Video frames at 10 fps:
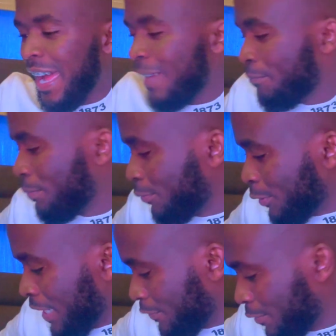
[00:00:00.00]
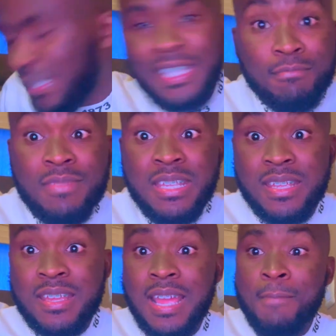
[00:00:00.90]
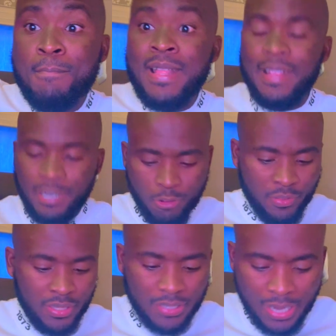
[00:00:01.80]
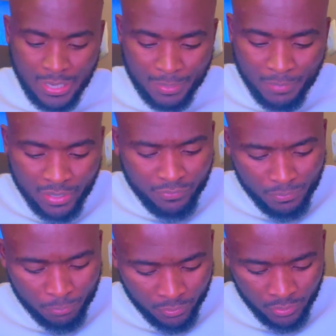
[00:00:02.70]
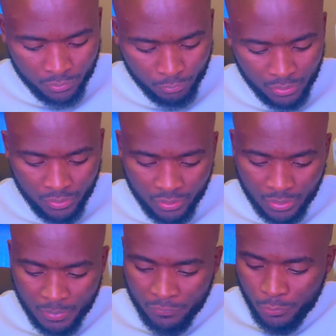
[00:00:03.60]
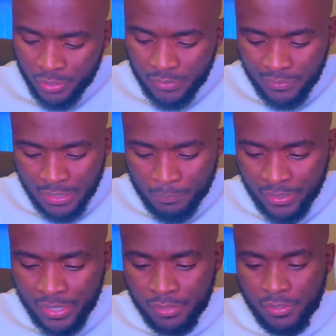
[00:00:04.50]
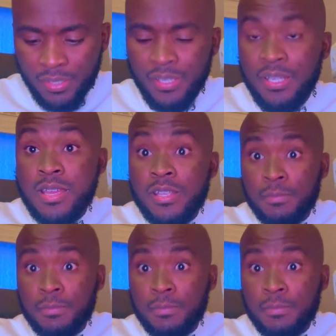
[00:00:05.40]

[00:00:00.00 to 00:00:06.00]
People don't have to see me come bandana all the time. I even bought this one. Shame. I've always felt like my head is